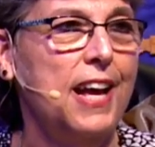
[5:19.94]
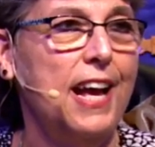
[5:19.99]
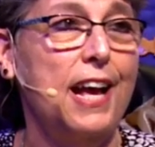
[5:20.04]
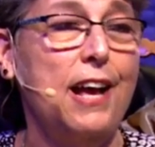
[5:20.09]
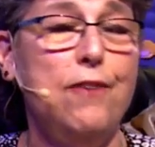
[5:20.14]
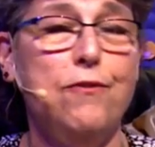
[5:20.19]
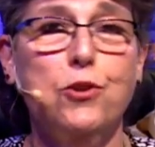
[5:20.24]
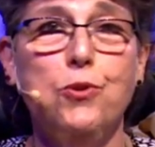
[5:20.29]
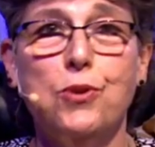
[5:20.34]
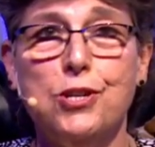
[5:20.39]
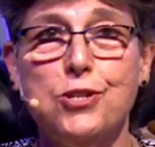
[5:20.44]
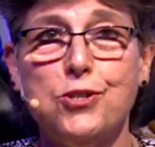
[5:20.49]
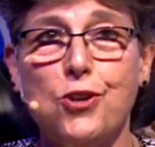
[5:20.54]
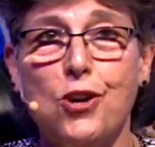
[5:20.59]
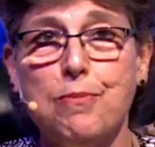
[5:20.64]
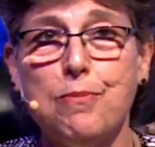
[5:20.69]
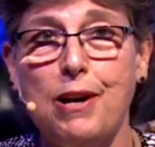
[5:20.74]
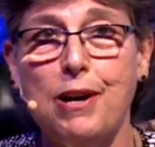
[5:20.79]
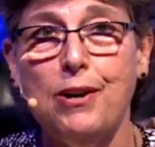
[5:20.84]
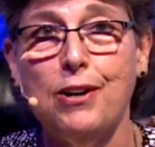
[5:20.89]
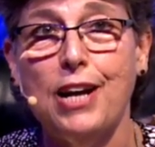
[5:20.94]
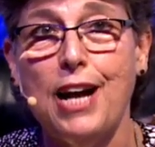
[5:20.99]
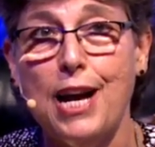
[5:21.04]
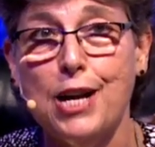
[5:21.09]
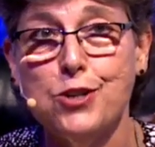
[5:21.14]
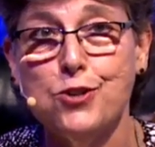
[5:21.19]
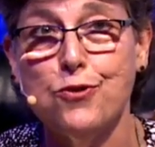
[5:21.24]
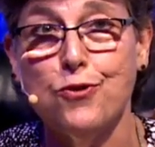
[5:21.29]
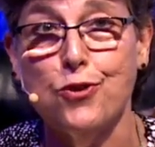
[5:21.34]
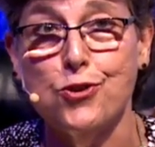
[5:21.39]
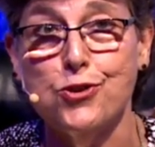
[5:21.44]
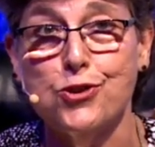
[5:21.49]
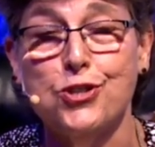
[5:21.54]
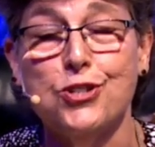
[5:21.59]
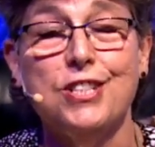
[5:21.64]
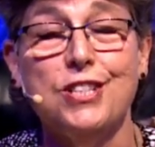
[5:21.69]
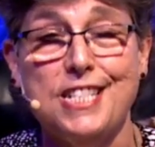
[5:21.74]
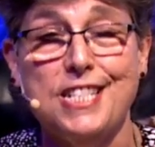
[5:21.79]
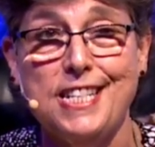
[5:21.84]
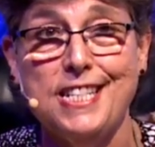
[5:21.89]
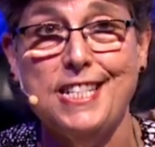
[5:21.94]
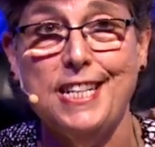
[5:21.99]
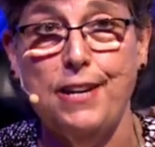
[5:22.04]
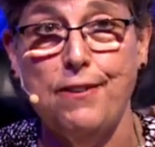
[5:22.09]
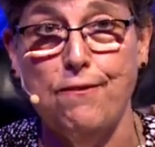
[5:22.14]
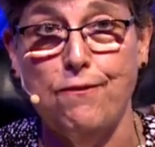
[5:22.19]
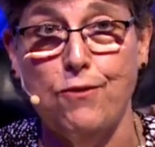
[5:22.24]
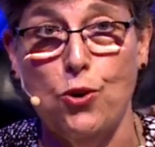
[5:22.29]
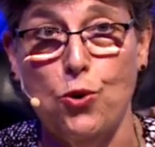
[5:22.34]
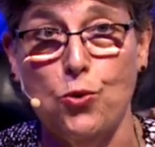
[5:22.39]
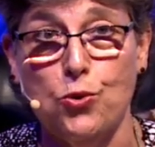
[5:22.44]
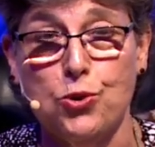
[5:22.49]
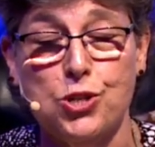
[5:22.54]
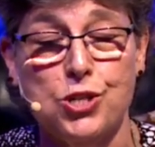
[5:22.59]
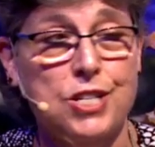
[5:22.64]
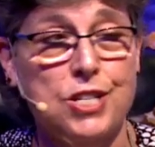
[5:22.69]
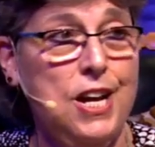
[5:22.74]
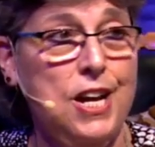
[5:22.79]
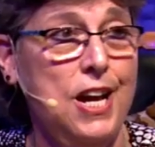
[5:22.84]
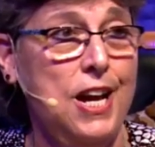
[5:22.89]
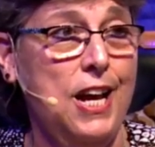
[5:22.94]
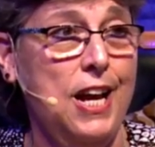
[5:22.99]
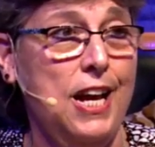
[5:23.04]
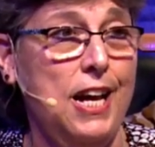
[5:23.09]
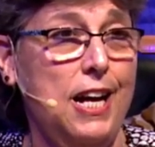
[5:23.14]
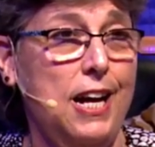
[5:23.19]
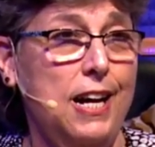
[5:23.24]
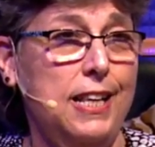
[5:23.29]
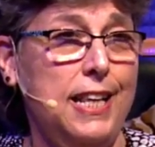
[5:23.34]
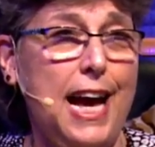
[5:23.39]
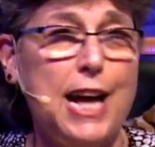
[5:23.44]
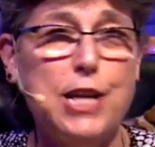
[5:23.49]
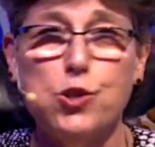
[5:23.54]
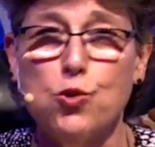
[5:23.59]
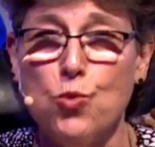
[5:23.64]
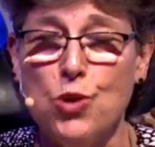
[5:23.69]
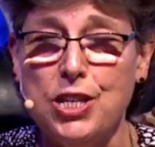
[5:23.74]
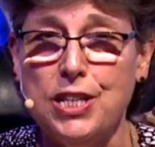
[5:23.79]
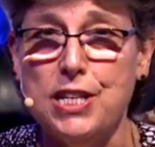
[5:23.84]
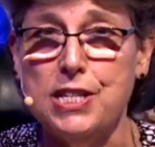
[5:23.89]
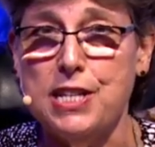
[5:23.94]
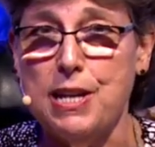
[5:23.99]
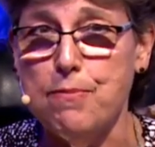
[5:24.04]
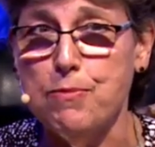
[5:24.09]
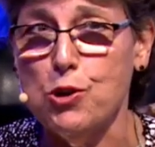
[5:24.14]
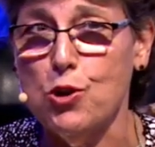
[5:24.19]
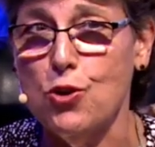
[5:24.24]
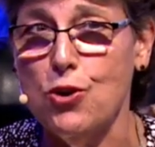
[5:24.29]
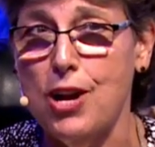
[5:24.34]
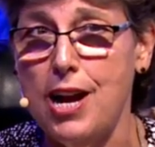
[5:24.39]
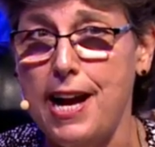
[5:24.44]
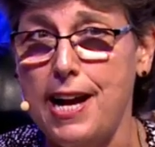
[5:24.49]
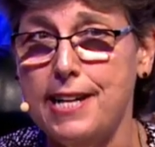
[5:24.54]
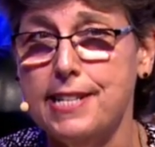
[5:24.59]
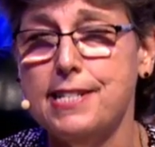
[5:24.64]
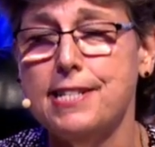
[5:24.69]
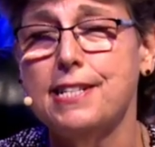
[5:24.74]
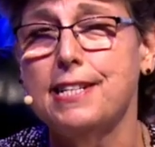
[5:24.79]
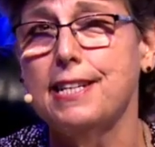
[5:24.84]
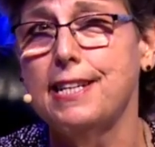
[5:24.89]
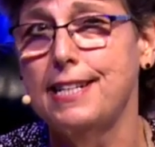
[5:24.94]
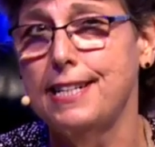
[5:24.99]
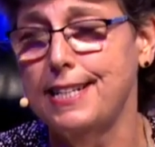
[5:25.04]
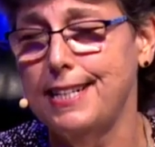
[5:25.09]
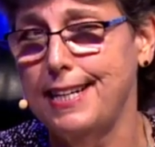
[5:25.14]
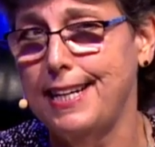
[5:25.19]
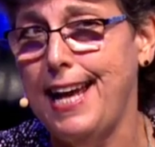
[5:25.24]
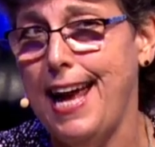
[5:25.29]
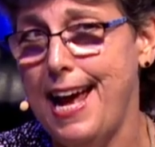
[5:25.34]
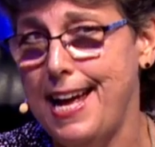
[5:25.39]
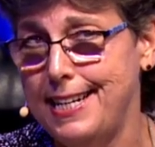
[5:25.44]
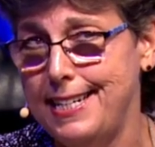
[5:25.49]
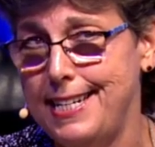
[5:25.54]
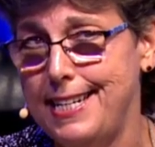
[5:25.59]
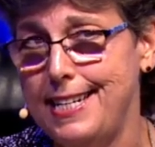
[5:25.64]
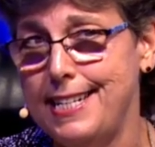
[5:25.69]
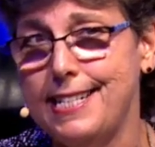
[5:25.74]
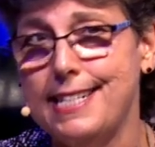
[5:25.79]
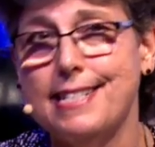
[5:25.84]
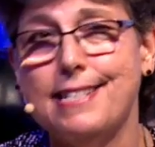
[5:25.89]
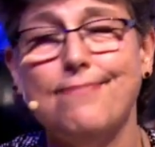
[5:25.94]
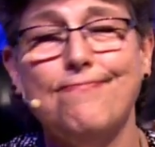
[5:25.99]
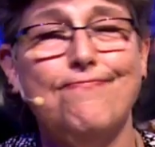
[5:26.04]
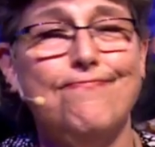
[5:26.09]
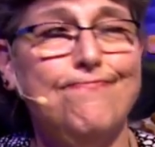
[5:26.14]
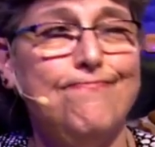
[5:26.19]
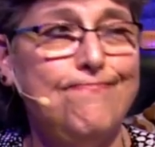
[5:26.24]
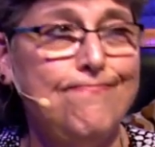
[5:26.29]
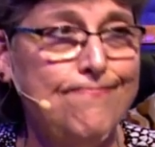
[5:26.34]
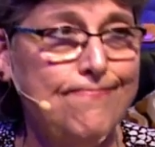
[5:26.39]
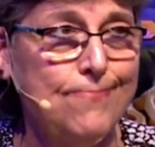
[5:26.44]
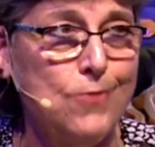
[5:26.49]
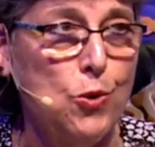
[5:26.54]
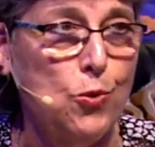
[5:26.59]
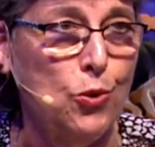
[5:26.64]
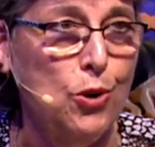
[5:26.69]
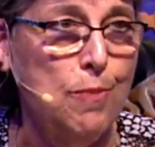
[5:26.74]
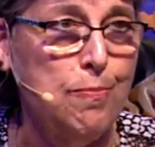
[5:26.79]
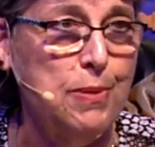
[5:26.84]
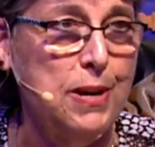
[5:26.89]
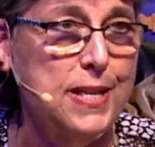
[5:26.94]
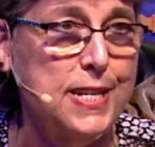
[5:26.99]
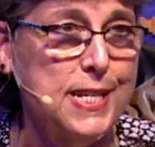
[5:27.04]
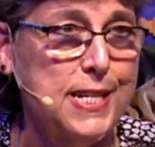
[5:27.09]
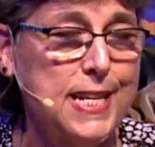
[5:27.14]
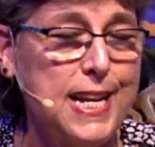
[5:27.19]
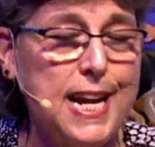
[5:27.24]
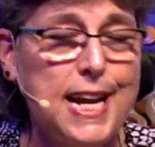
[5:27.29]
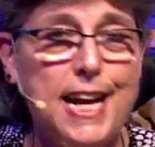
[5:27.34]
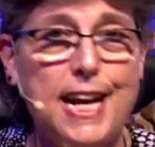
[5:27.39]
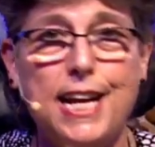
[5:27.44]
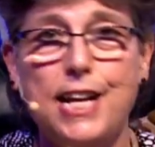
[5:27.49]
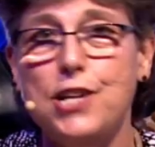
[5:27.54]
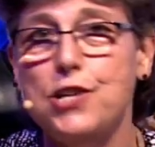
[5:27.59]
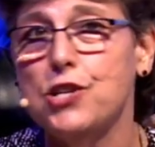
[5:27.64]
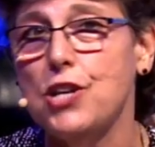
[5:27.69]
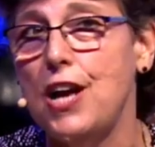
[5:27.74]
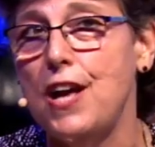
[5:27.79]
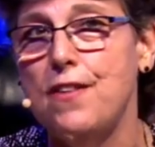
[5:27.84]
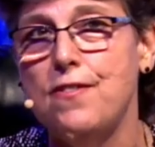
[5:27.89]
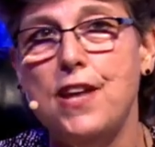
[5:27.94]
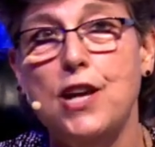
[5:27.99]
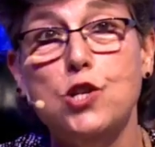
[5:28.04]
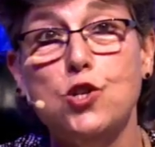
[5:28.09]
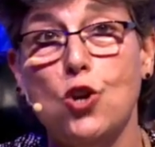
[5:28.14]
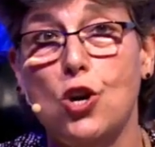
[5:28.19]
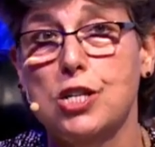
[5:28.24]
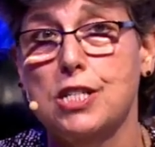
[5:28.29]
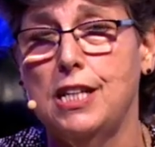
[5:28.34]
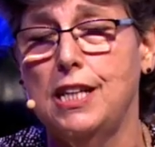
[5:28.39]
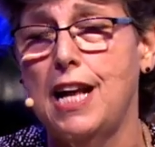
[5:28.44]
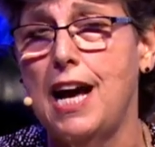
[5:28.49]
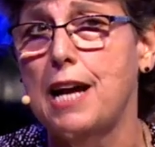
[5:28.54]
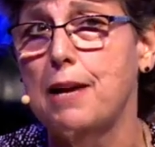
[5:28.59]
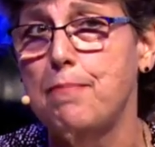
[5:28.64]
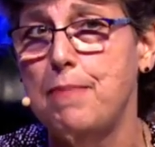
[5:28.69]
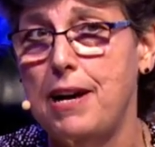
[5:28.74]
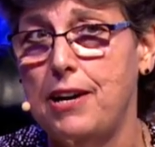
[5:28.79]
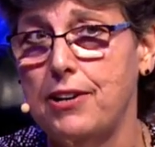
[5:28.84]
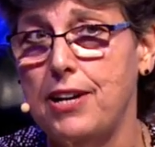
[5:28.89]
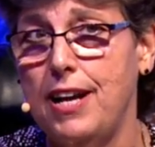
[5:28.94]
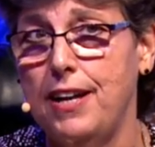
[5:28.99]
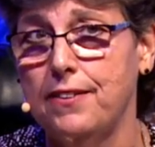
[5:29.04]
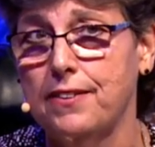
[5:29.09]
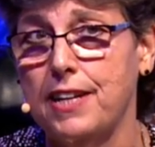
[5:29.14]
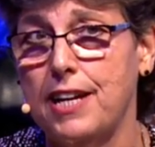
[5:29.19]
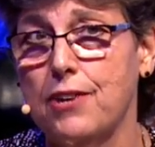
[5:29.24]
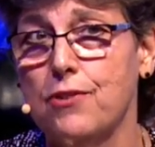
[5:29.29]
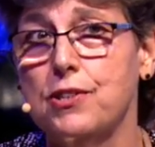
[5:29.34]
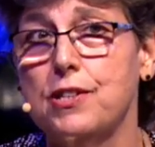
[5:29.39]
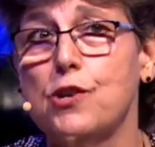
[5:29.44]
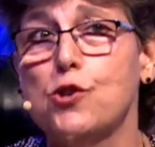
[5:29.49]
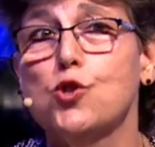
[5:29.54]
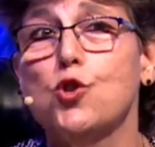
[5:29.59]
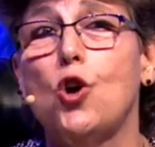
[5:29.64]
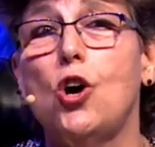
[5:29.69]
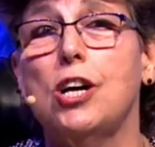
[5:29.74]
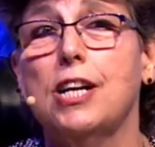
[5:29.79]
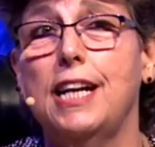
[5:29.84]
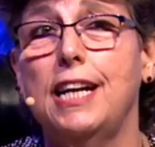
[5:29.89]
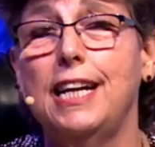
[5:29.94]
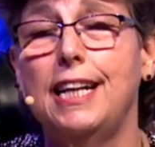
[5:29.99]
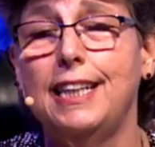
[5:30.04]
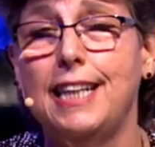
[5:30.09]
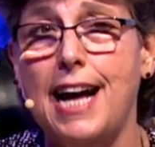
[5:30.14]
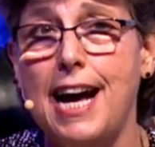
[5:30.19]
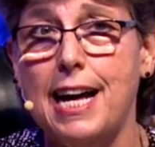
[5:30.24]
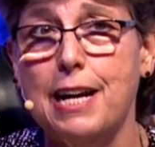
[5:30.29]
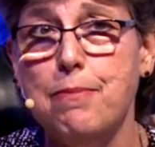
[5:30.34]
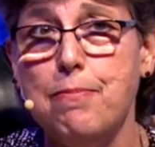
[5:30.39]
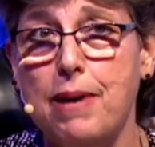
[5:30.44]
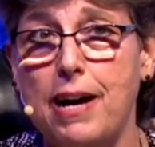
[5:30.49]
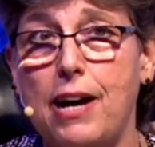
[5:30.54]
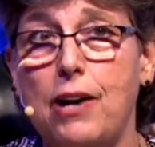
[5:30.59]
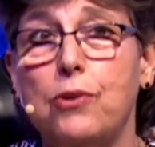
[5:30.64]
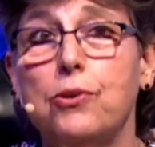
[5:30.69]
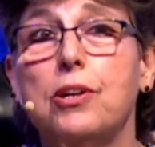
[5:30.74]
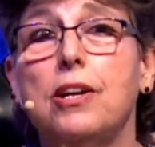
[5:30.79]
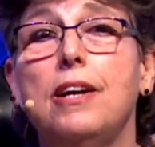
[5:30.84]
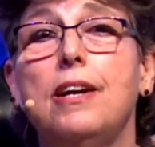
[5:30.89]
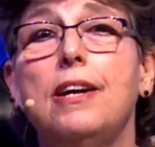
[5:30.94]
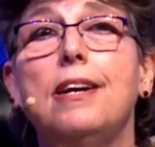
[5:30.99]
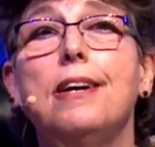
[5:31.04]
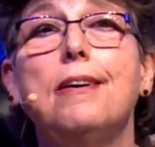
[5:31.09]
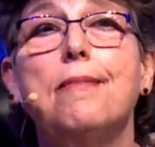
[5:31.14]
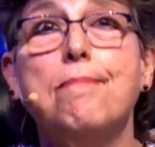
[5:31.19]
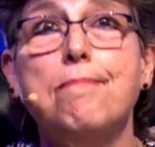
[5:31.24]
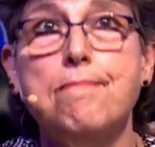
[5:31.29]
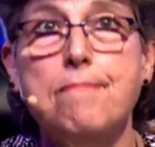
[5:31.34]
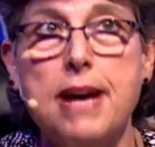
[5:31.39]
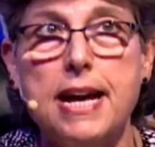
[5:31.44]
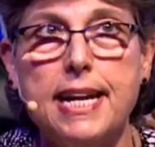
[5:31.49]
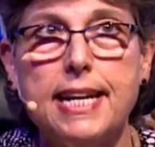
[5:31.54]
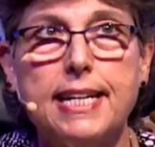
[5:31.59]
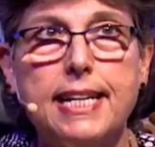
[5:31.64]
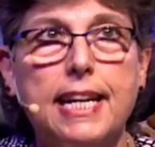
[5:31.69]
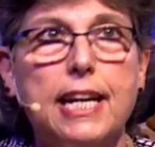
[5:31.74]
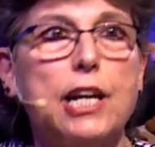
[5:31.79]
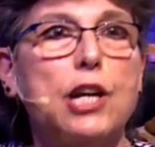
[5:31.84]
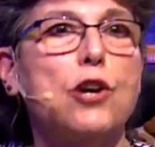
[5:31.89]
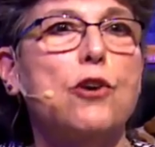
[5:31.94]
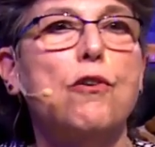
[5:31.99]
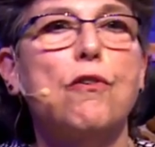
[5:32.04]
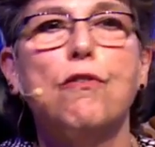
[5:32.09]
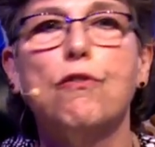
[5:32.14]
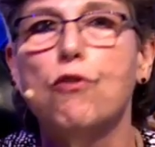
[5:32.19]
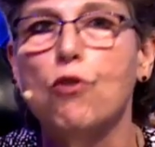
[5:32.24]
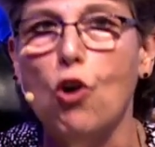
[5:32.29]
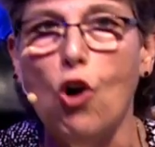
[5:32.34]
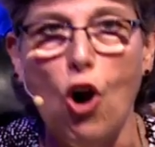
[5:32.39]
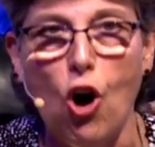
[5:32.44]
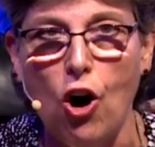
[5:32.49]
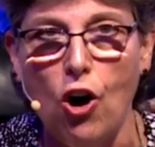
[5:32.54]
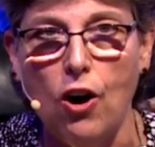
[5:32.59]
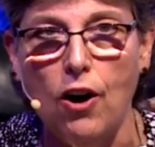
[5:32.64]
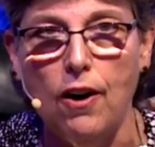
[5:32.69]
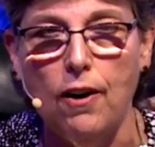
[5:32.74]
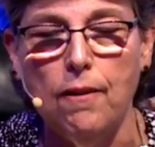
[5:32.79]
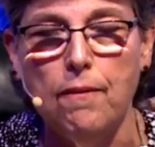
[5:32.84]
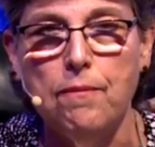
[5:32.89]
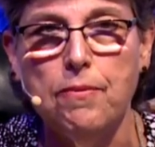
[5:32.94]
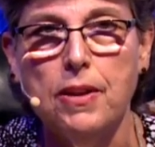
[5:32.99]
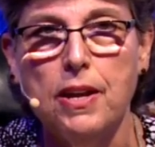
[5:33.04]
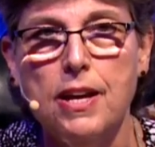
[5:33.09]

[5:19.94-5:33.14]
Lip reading: If you want to talk about controversial, this is it, folks. Last week, the Democrats, the candidates, were up on the stage, and they talked a lot about health care, and they're talking a lot about Medicare for All.